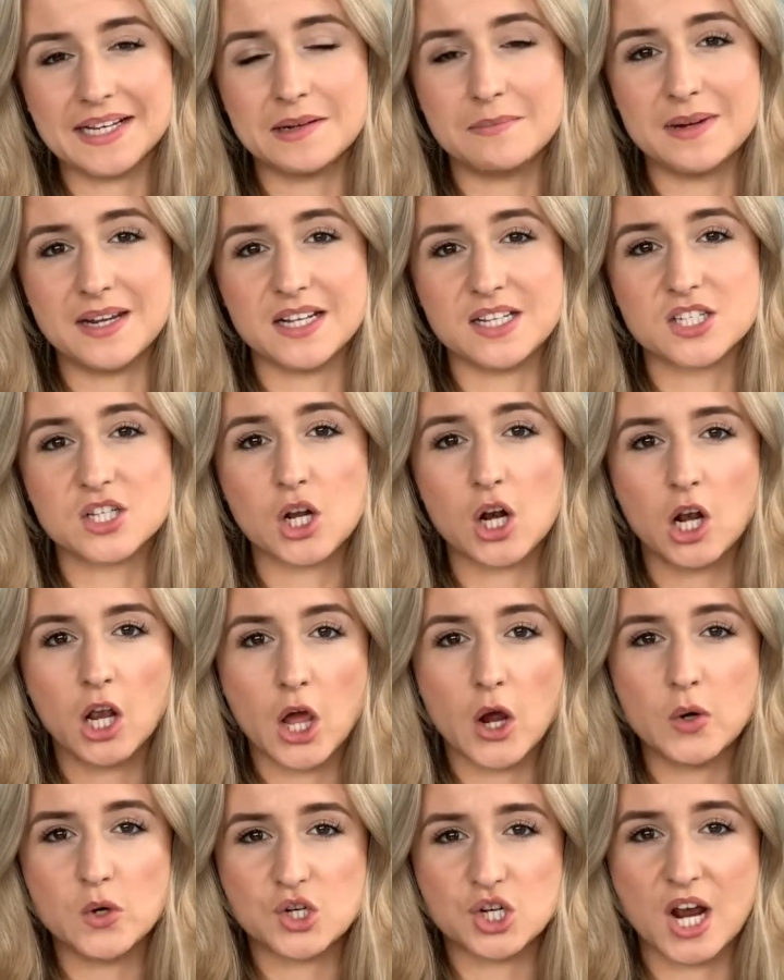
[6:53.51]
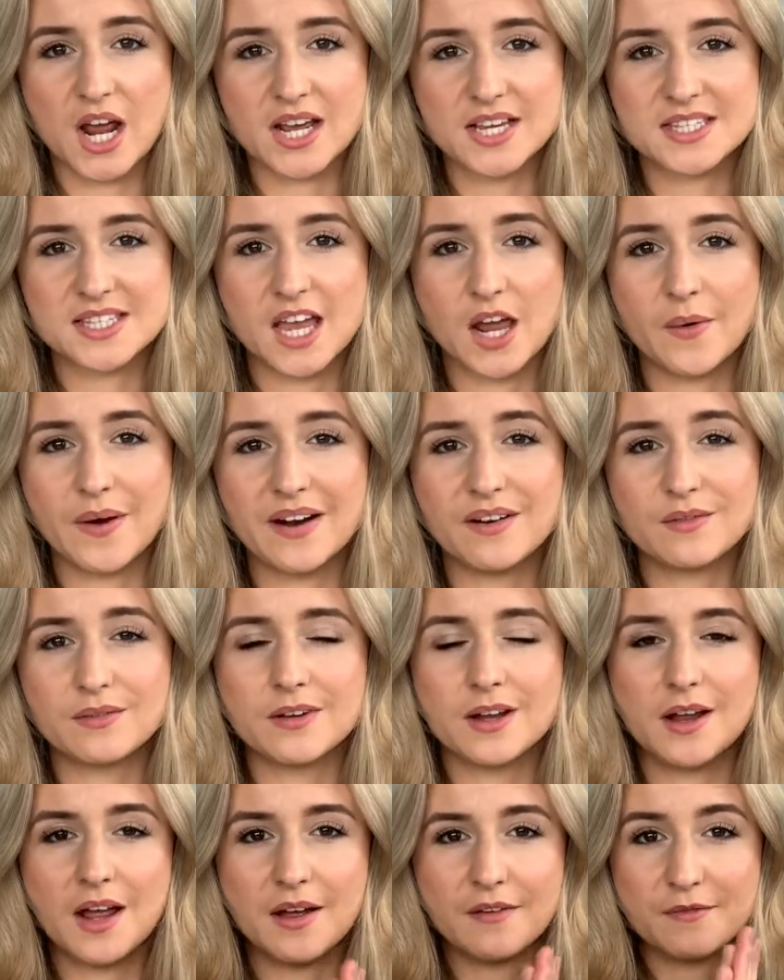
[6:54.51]
means closure. So
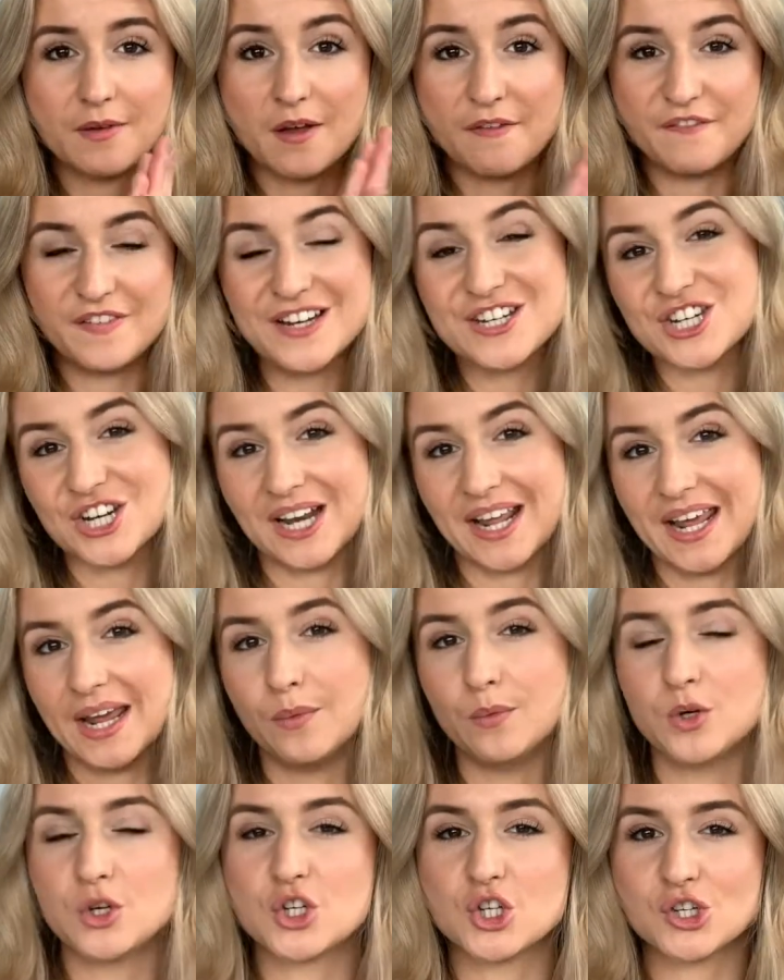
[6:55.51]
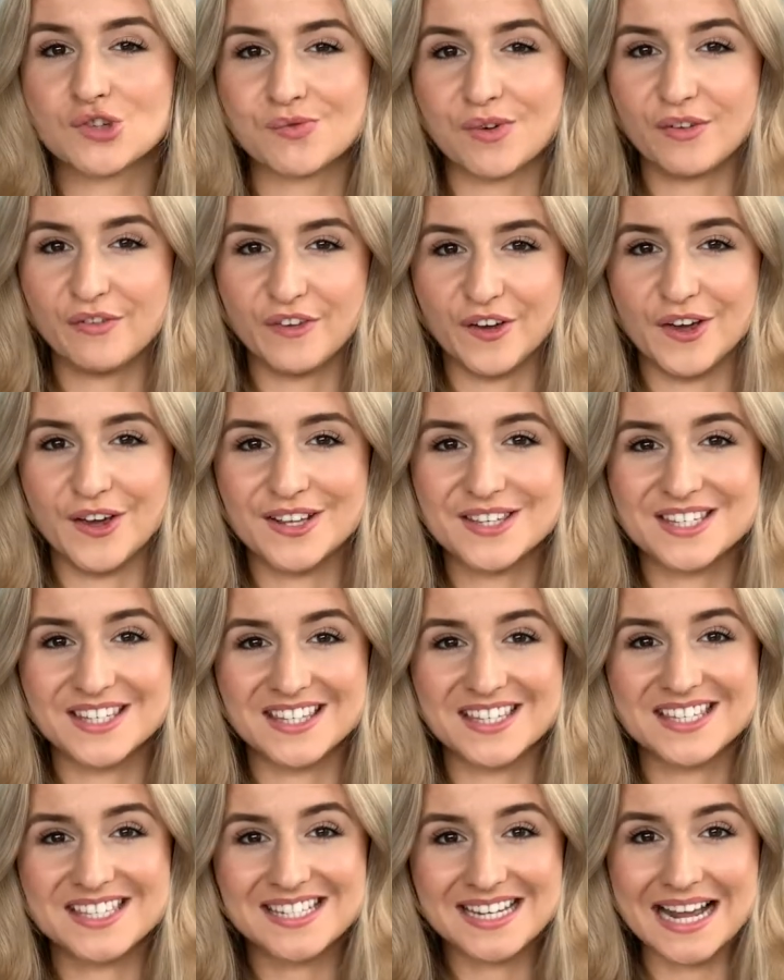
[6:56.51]
officially it would just refer to the
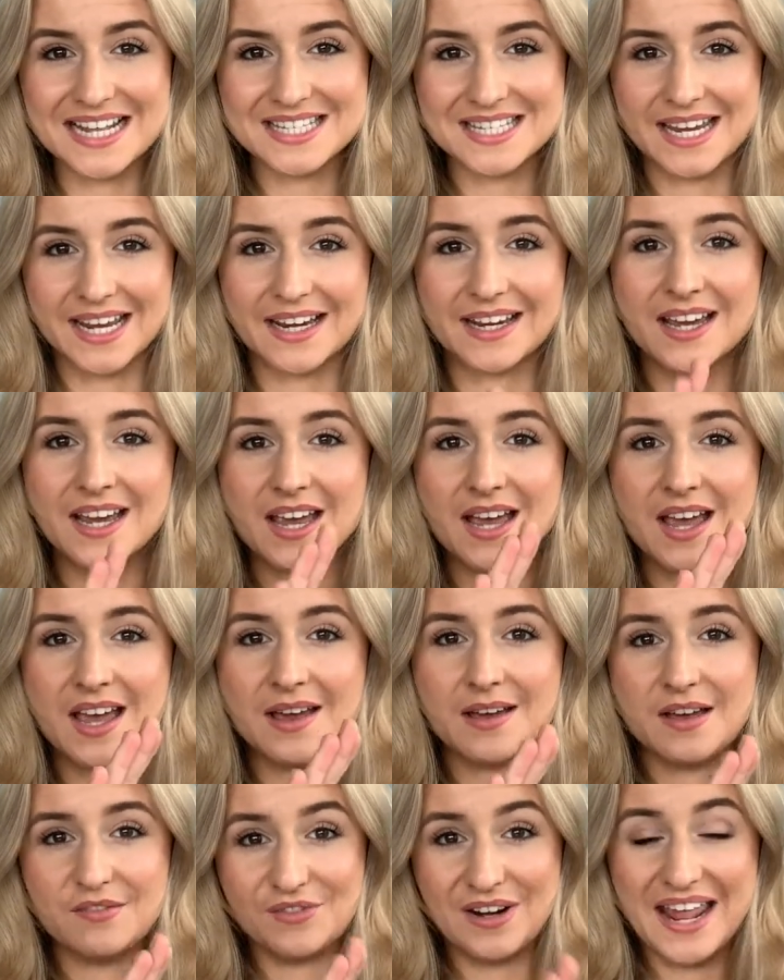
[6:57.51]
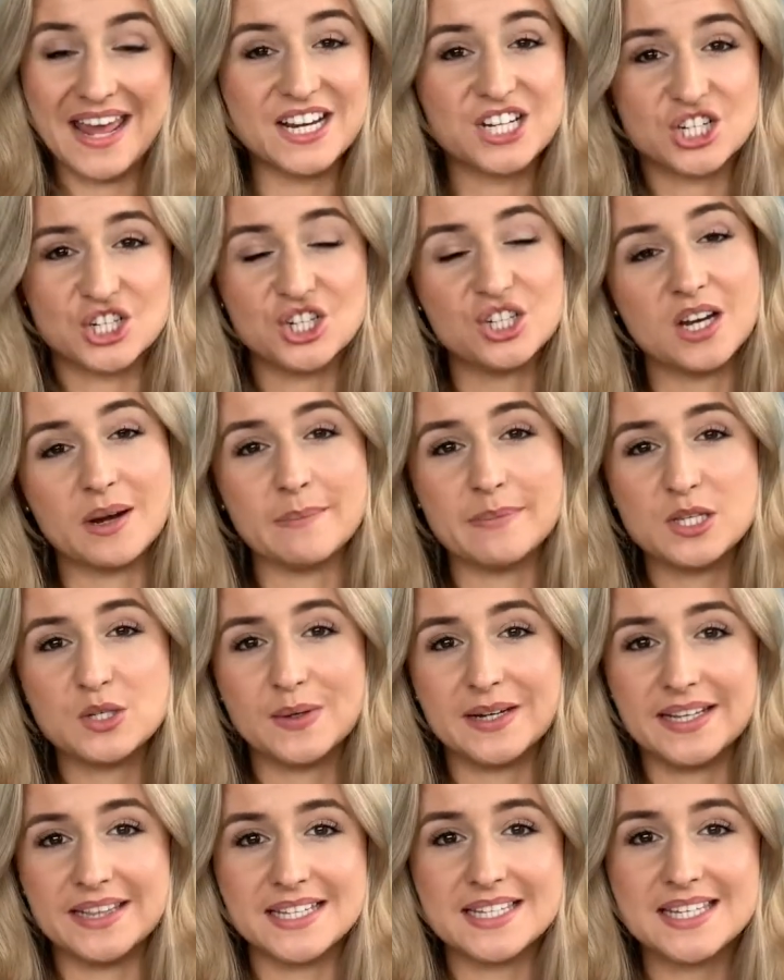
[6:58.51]
static relationship
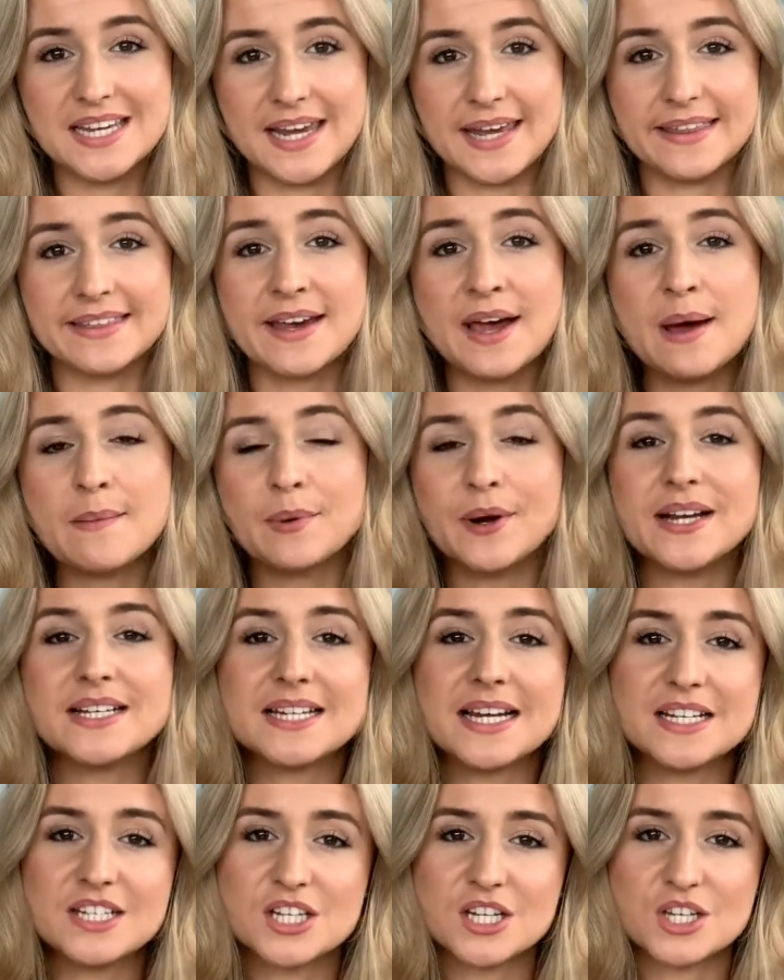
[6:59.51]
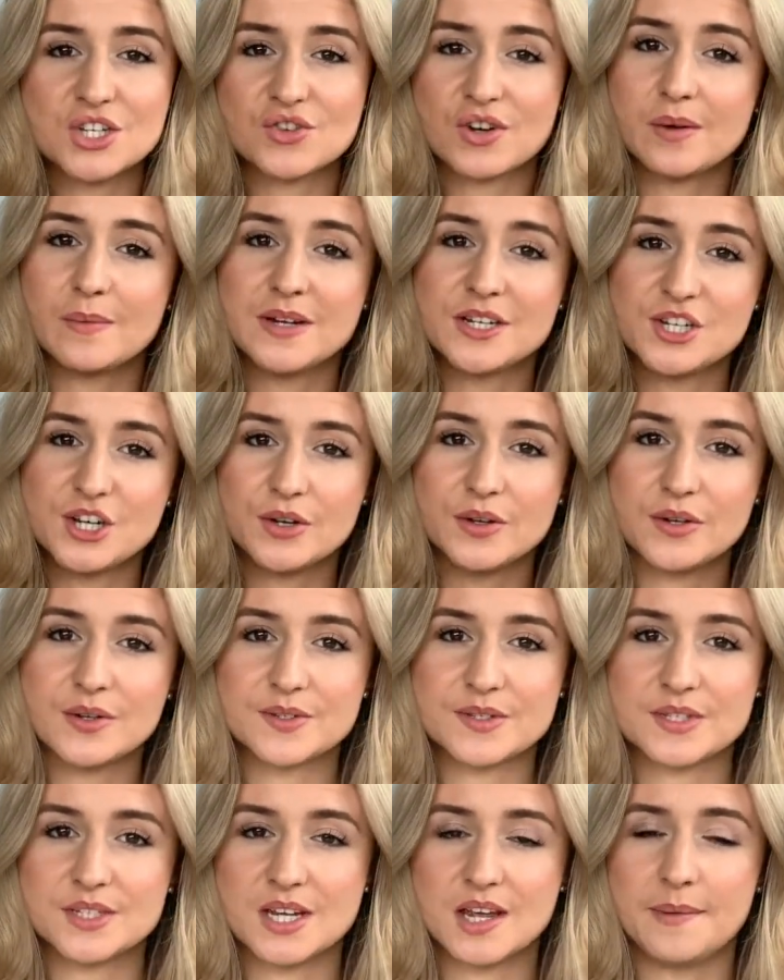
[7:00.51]
between the teeth. But in dentistry we do use
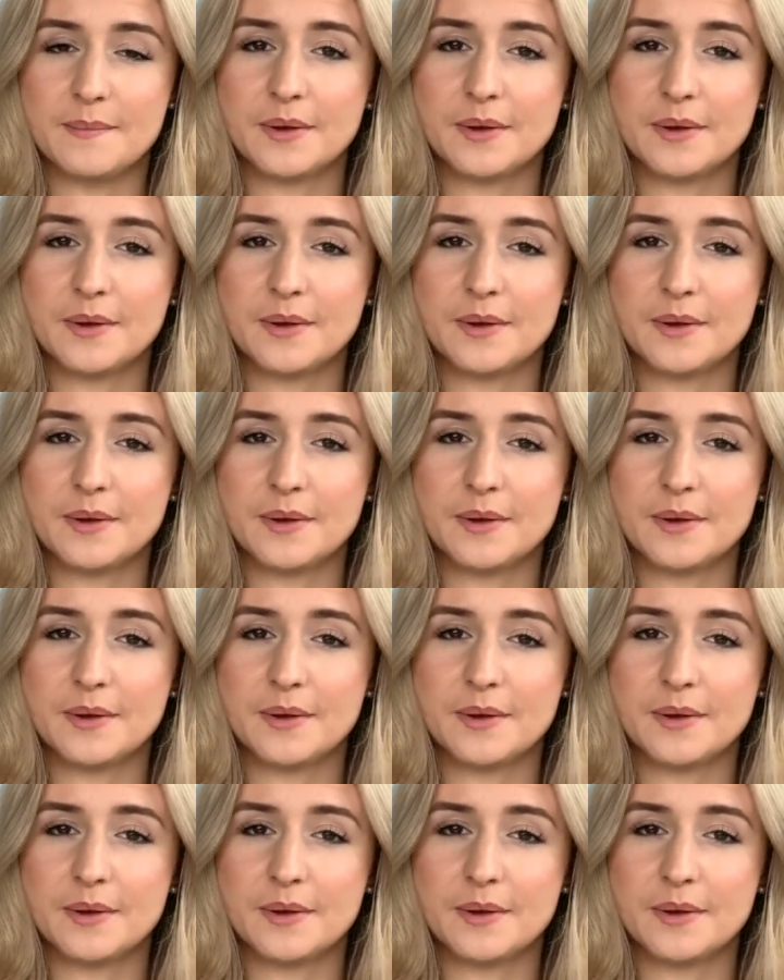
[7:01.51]
the term